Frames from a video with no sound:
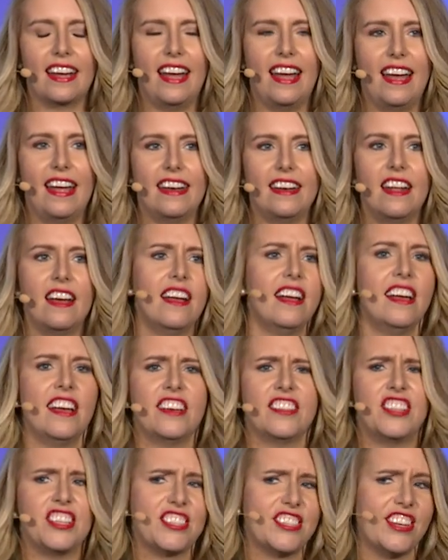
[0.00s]
and
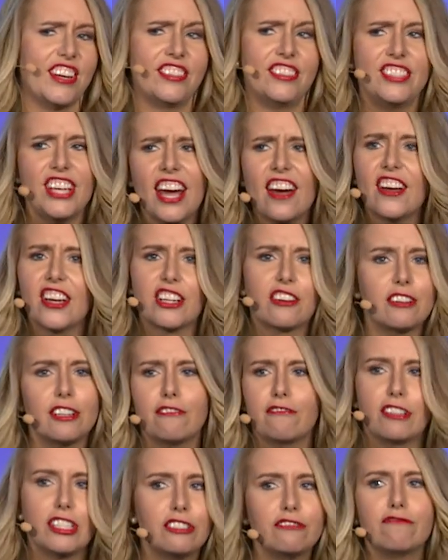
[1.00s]
they said, yeah, like
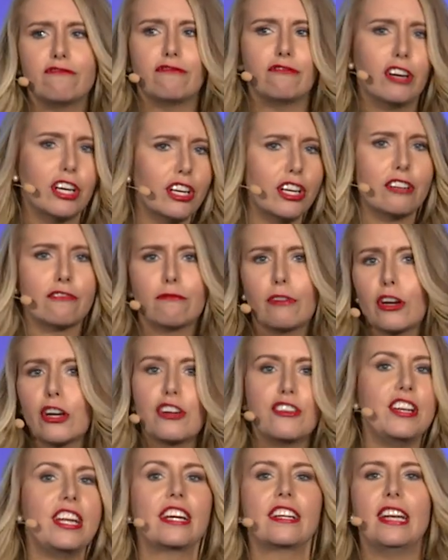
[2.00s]
what
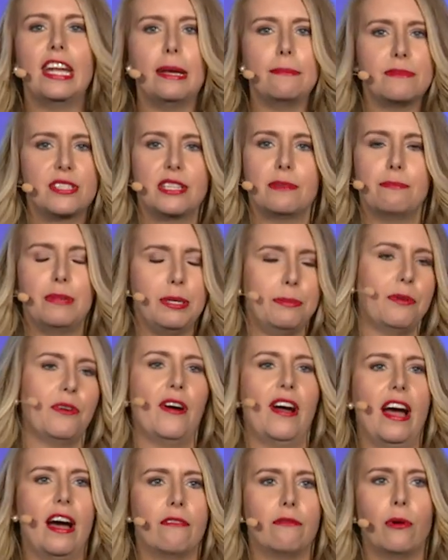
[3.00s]
are nicknames that people
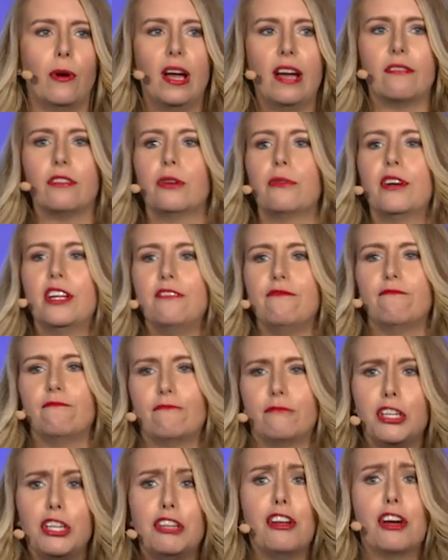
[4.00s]
have? Well, everyone, you